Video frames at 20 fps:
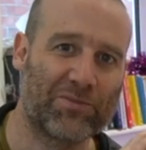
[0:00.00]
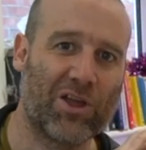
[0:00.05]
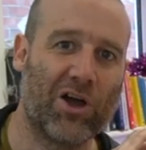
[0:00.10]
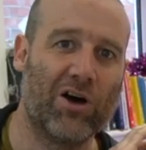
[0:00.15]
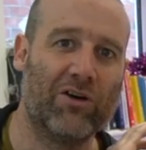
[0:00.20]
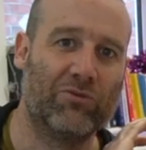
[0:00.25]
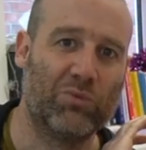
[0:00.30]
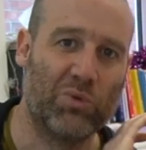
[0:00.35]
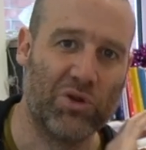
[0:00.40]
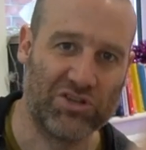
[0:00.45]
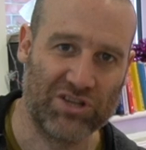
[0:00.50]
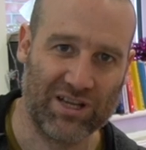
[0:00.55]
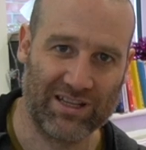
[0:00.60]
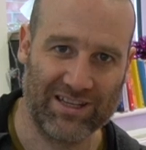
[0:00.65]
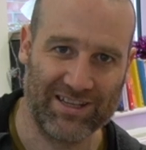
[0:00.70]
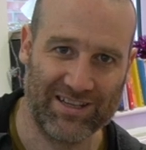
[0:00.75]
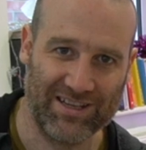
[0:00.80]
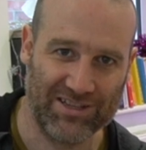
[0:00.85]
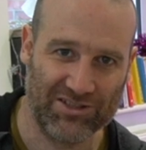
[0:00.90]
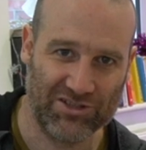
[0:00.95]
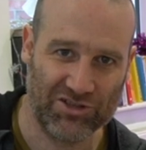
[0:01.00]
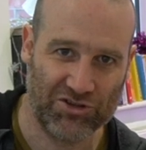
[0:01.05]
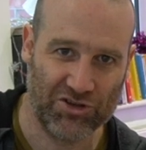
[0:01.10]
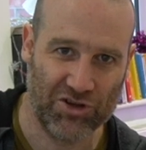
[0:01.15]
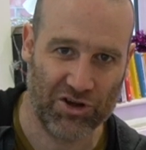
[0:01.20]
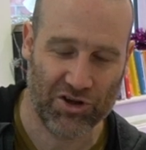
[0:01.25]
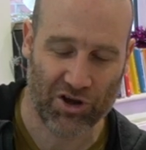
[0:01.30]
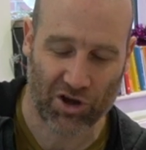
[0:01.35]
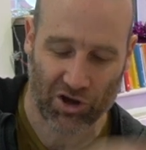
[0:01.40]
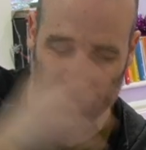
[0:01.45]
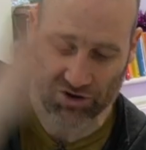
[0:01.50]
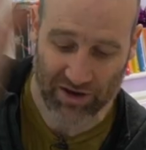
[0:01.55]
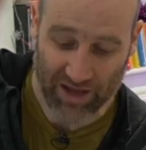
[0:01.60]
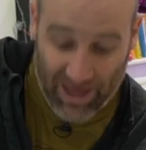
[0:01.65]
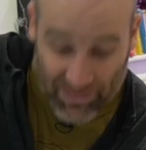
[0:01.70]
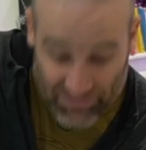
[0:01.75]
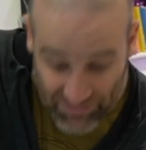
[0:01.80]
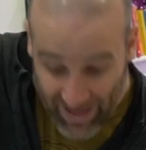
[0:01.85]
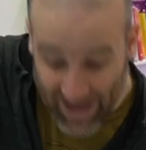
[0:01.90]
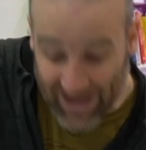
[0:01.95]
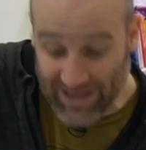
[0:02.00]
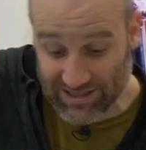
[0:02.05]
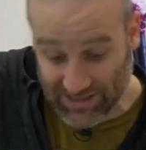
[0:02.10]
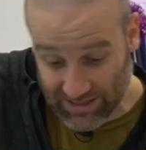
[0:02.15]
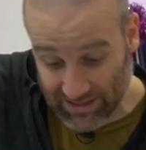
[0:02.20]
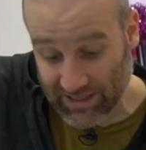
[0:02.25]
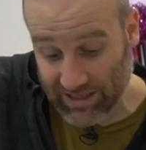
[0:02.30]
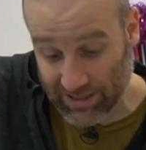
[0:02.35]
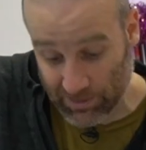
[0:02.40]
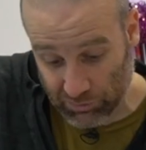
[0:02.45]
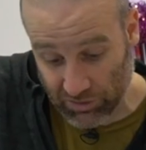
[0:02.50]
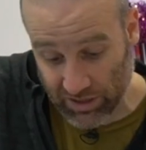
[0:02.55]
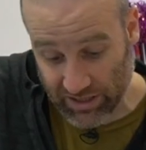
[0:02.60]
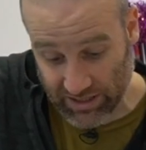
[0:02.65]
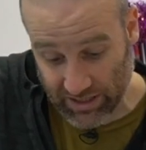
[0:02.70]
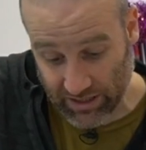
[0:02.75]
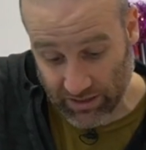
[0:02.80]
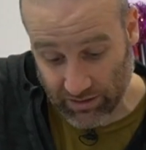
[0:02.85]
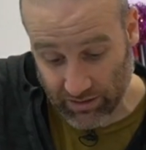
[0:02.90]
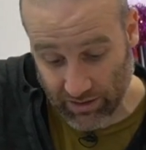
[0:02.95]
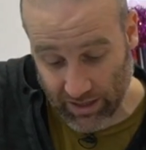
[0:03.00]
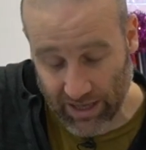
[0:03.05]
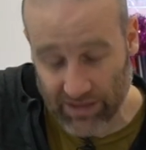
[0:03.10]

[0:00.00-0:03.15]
of which LEDs to turn on, and that is clearly breaking.